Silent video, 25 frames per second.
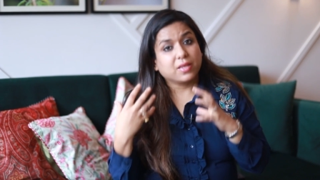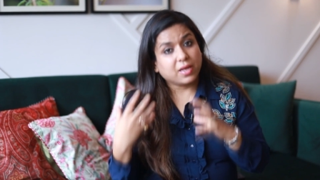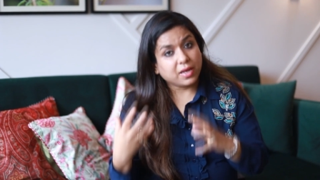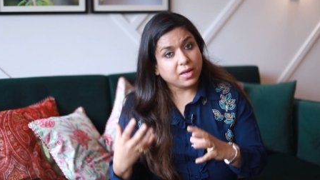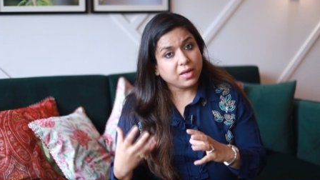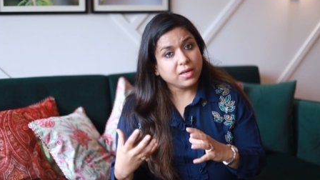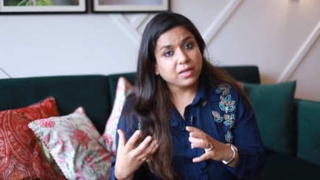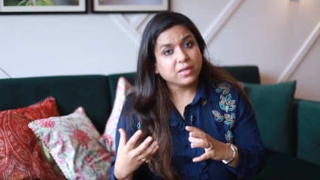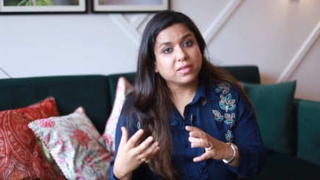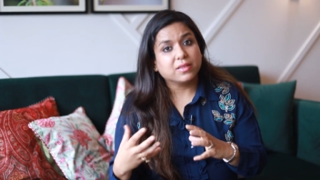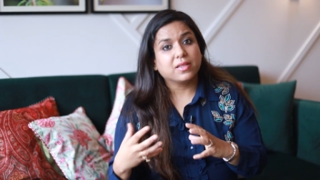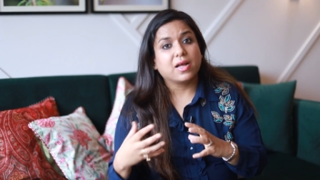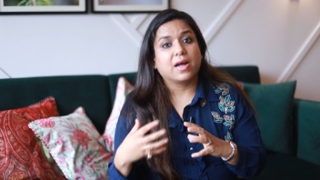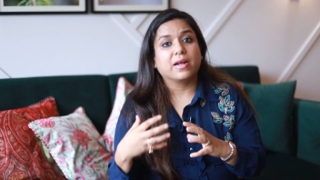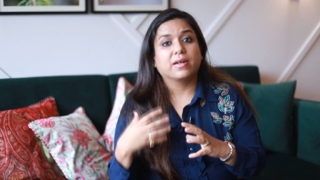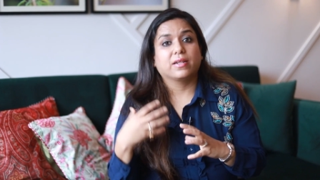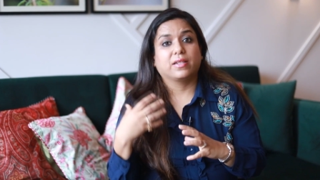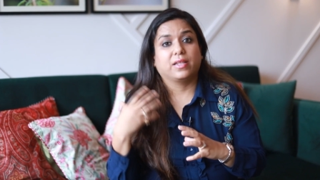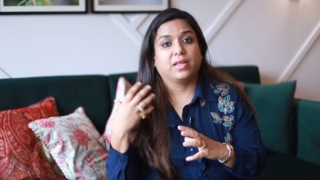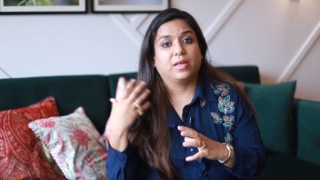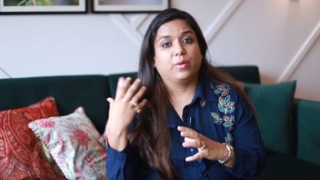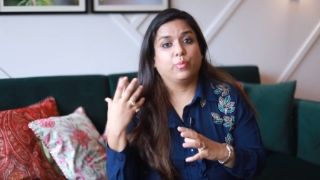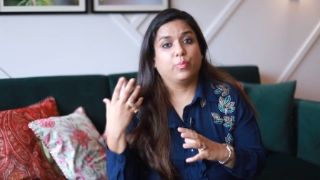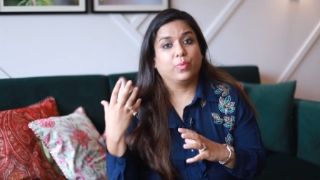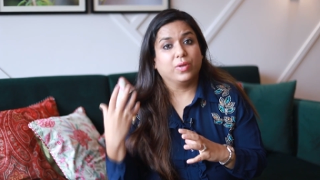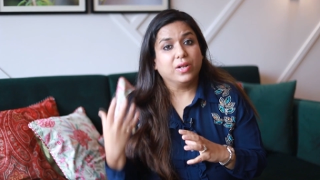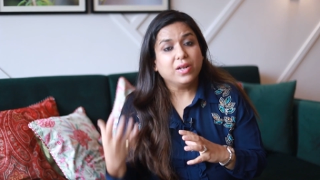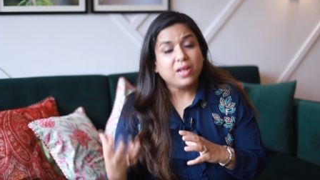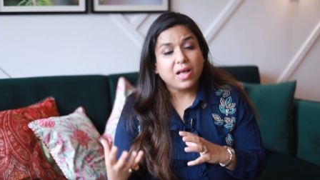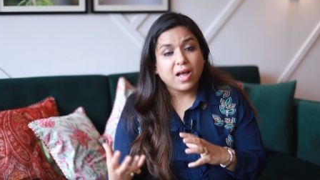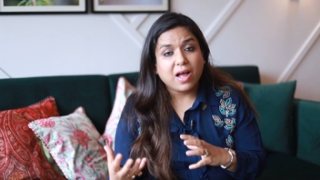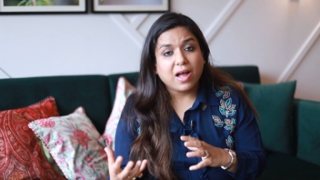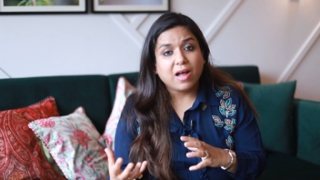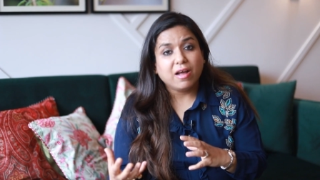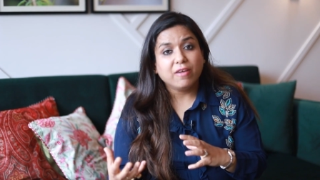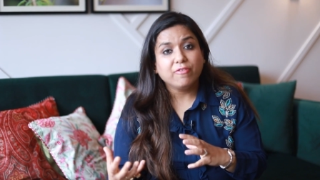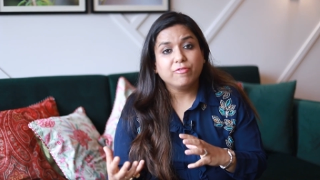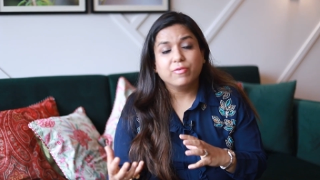think that they will
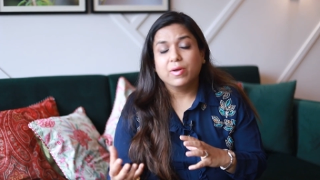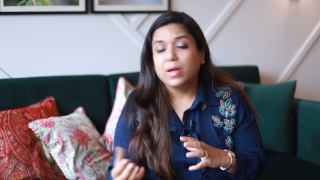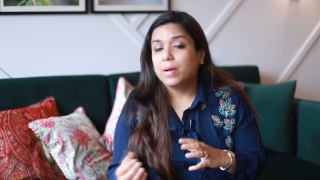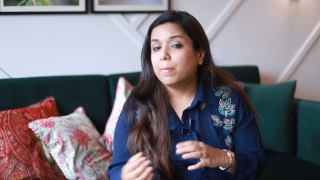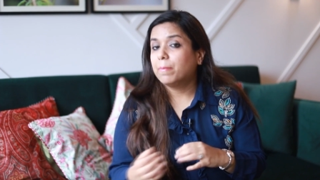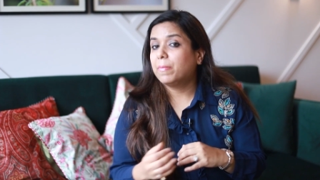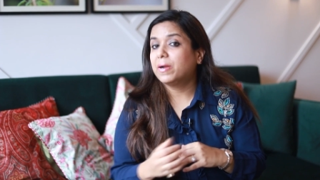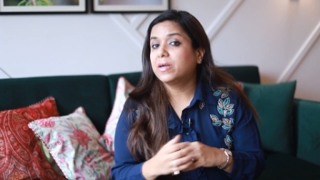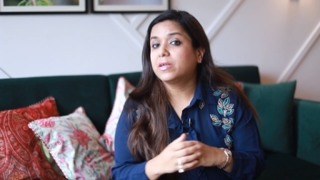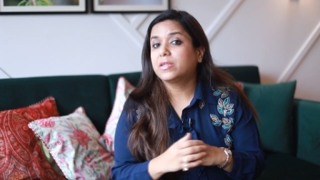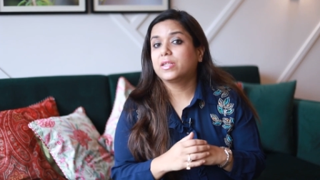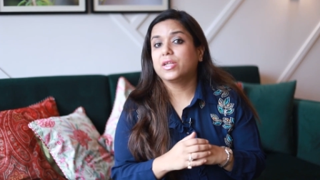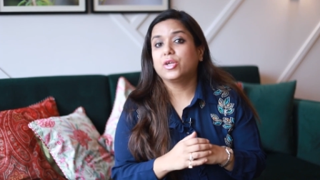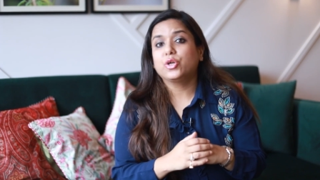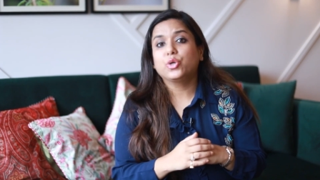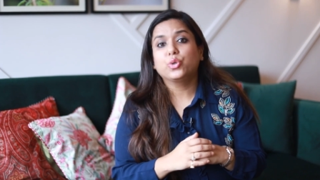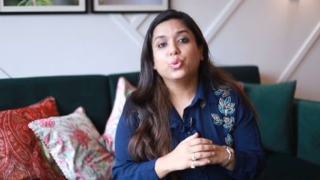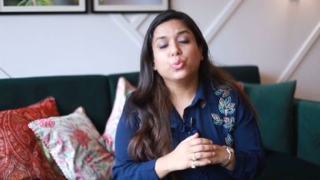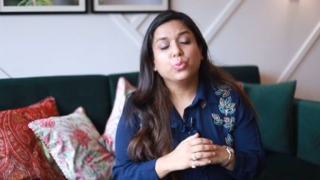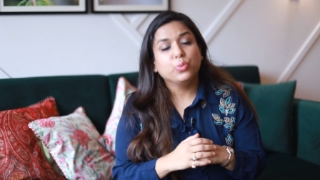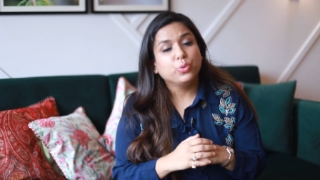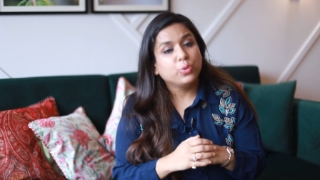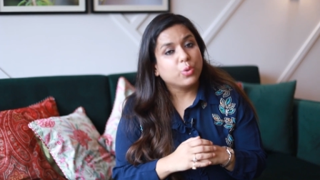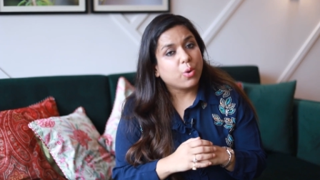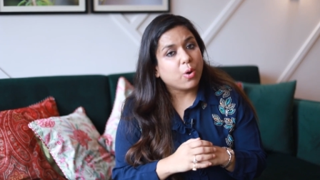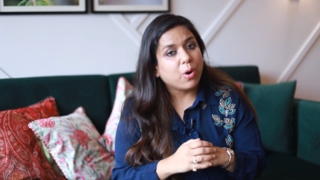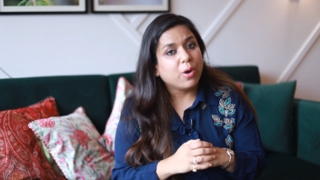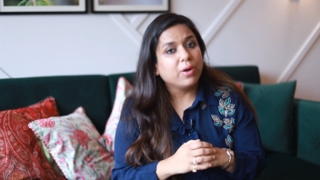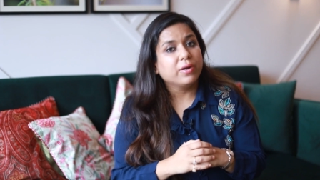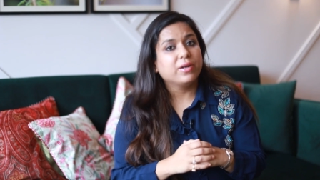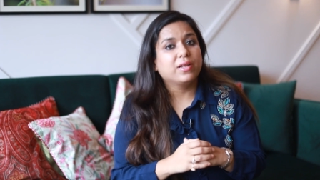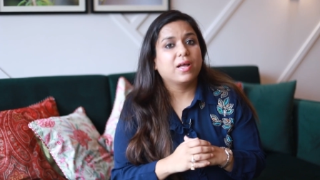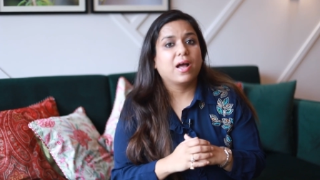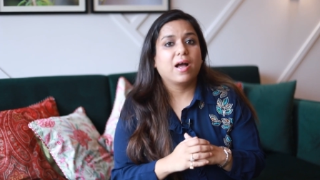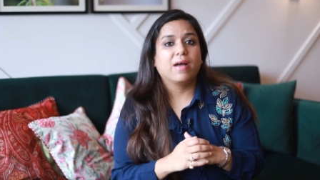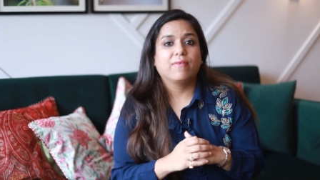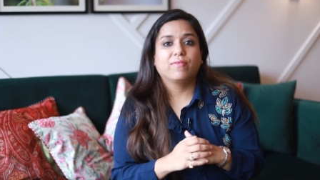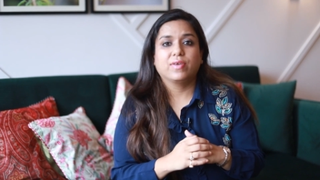have, but they do
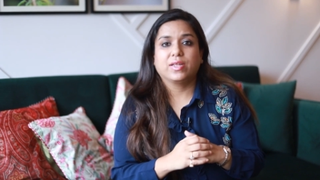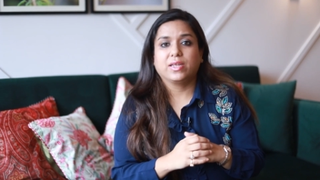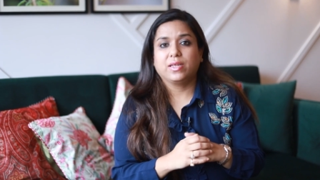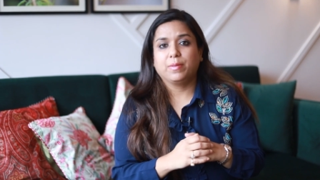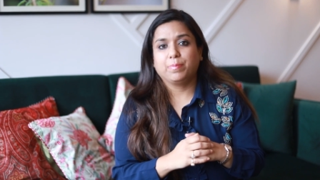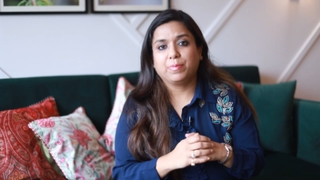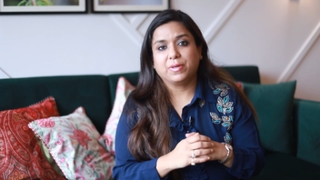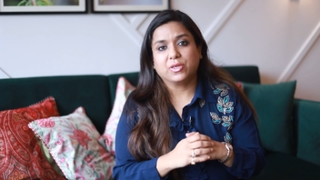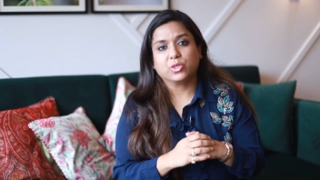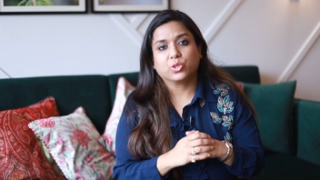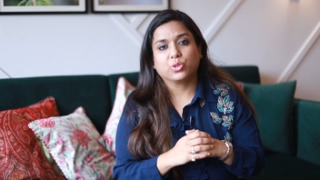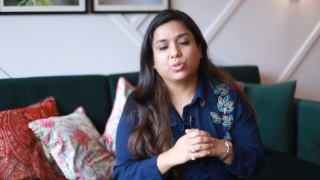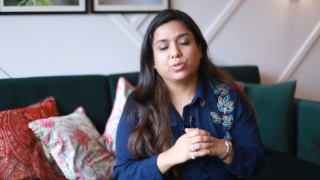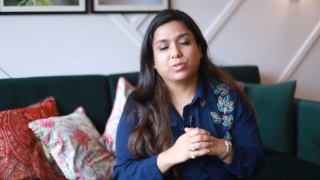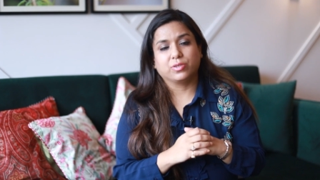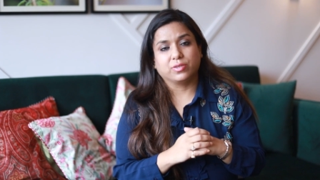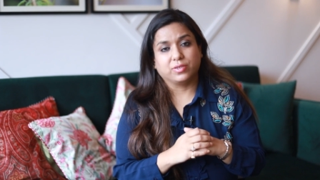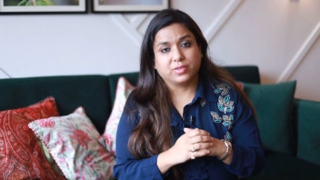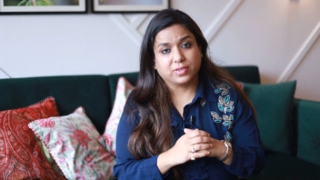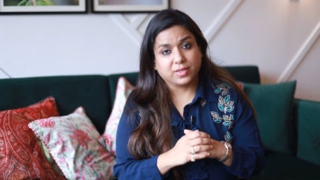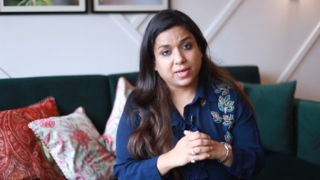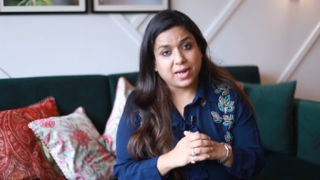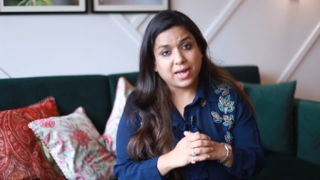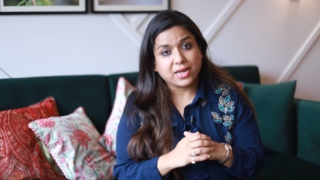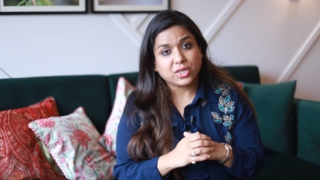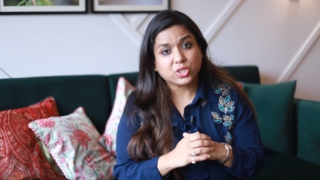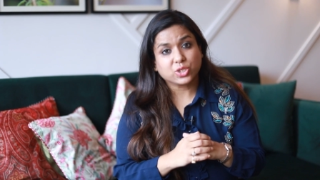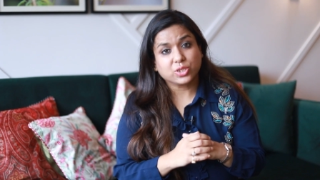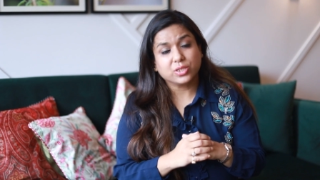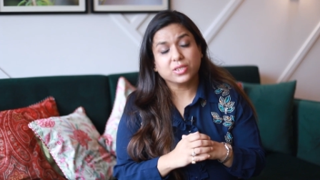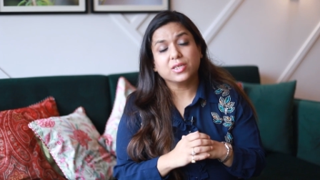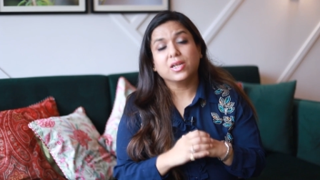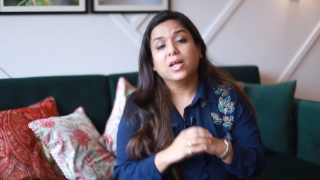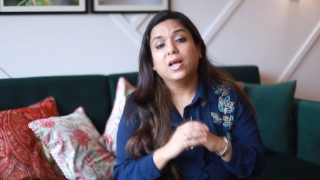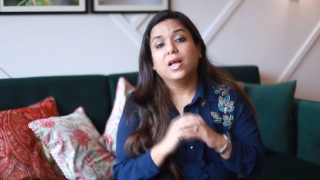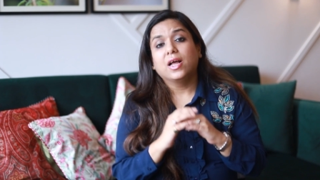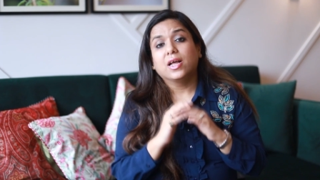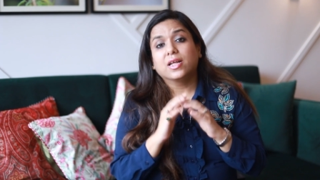not have any patient
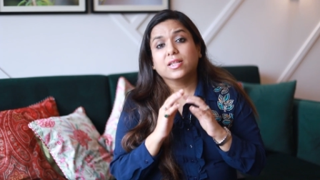interaction.